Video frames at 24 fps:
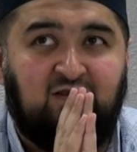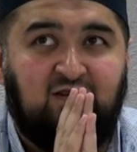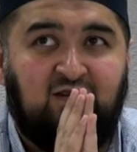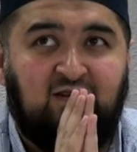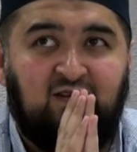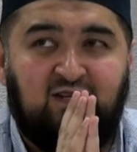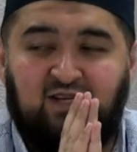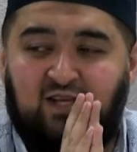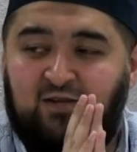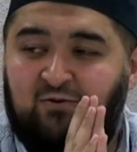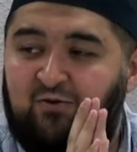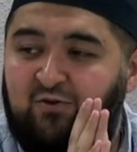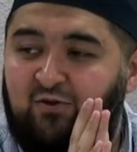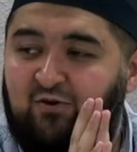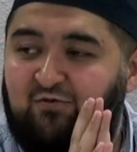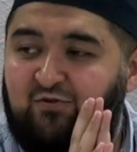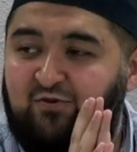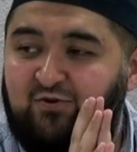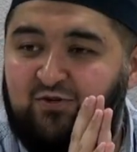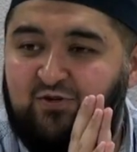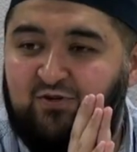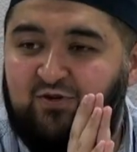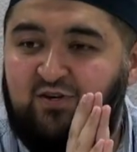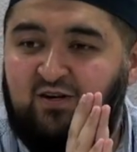Does anyone know for
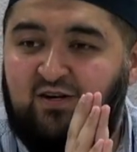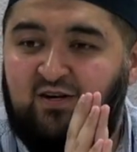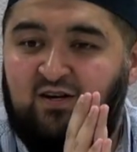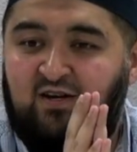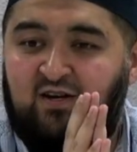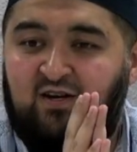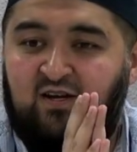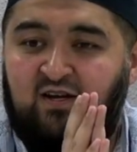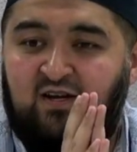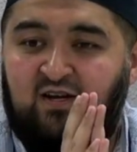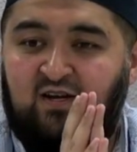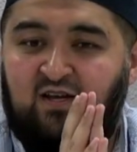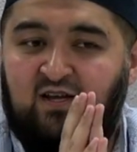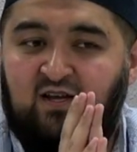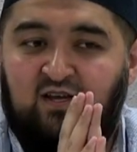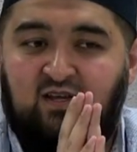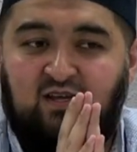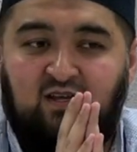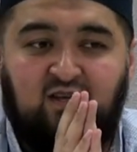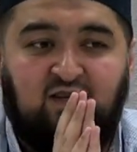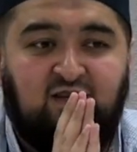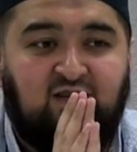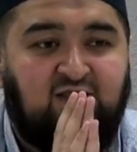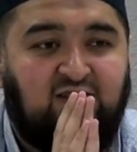sure?
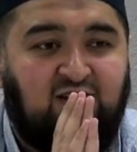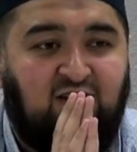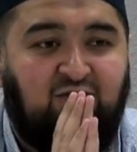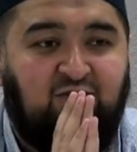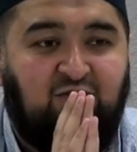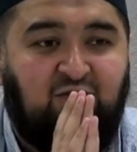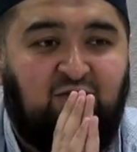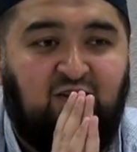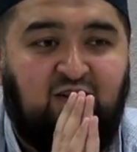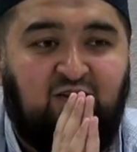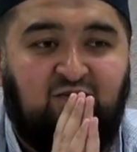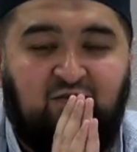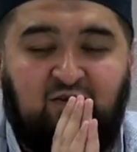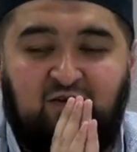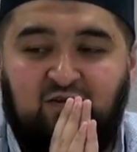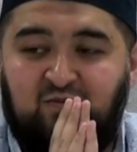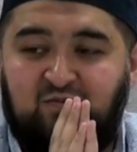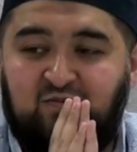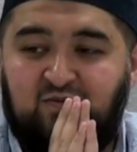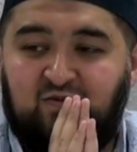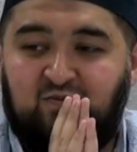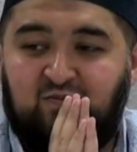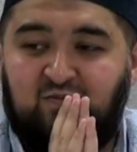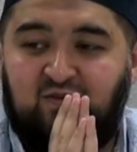7 or 8
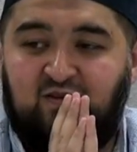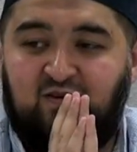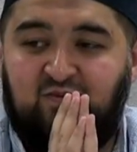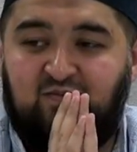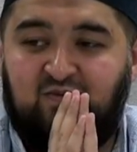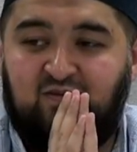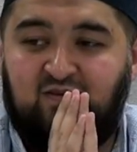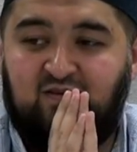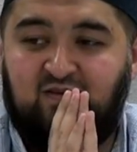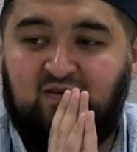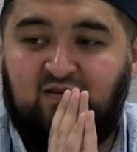volumes, Munib?